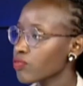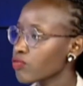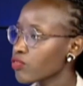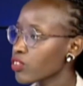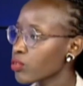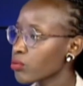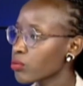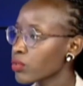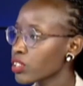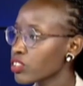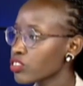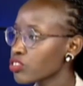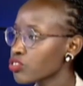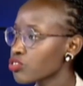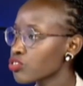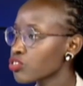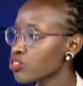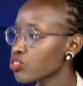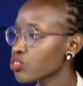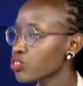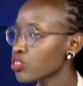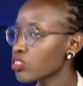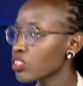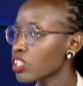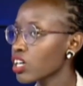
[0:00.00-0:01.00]
from
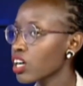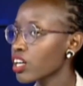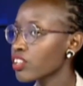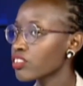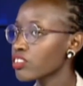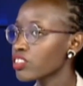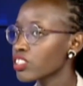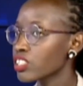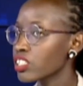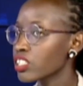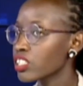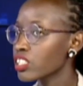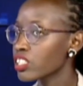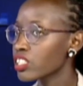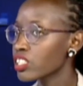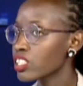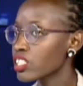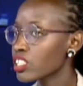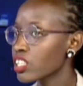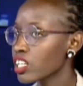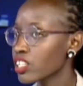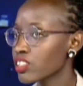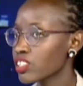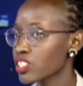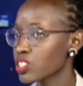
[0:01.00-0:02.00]
malnutrition, are there any
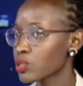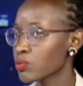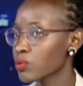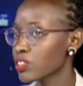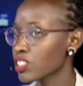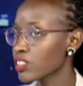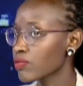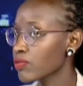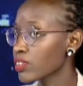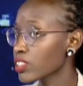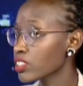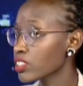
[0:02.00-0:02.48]
other specific